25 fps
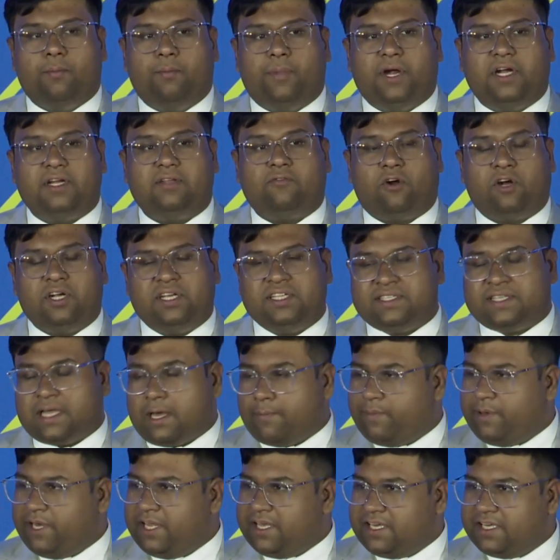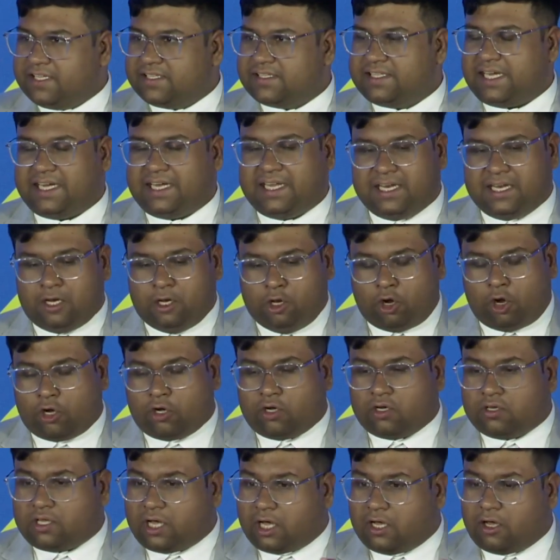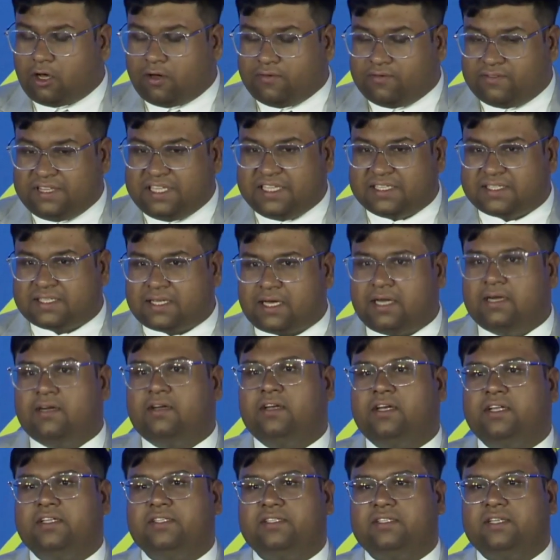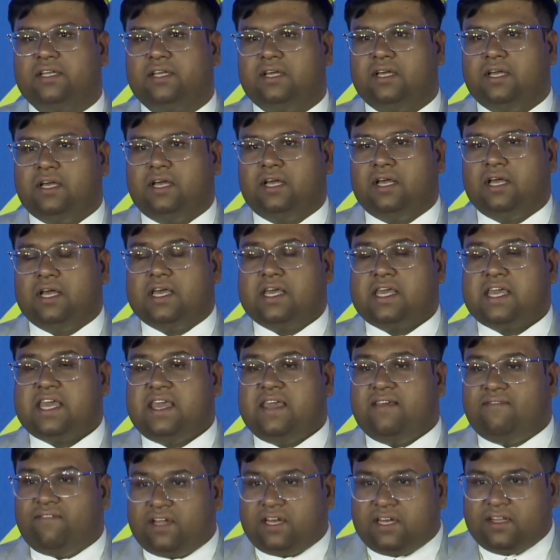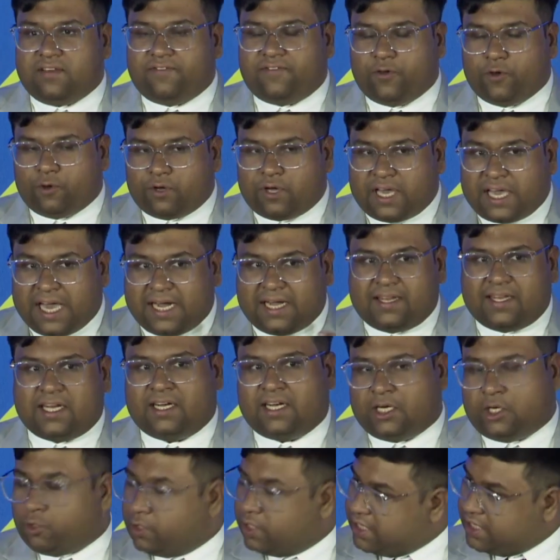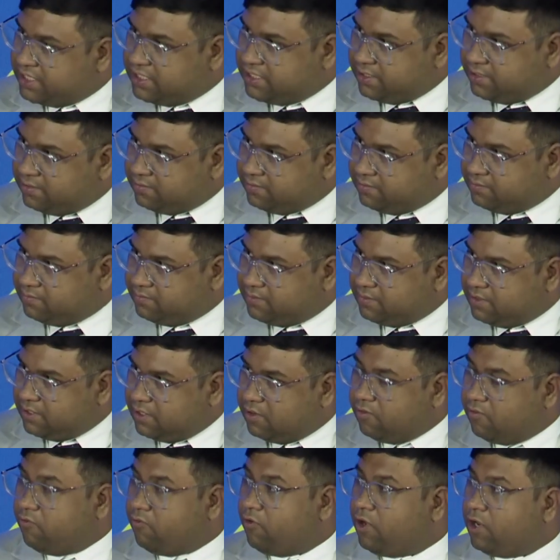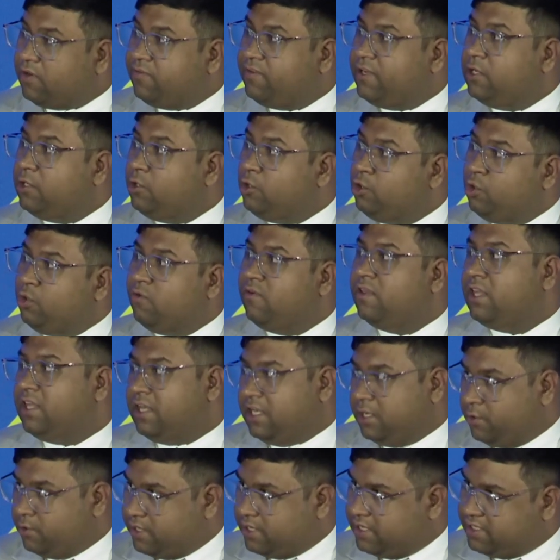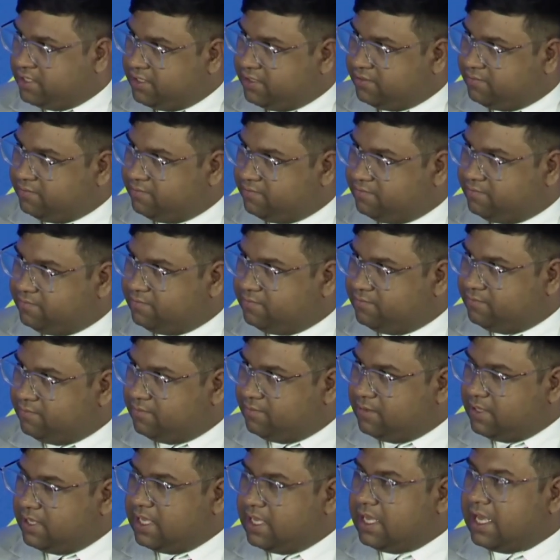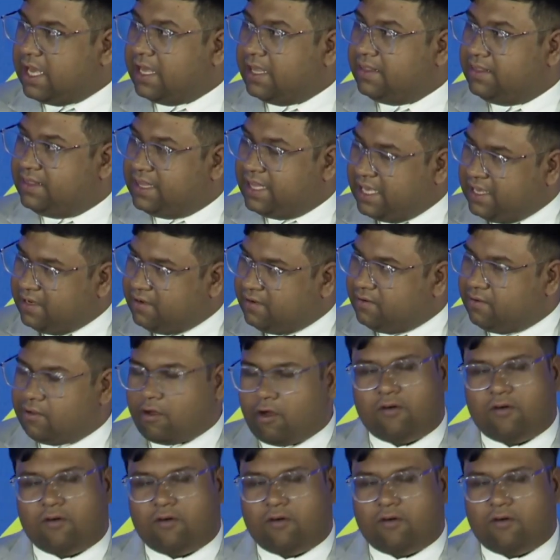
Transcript: But what is happening is that in a lot of these countries, even if you get that education, what will you do with that education? And then,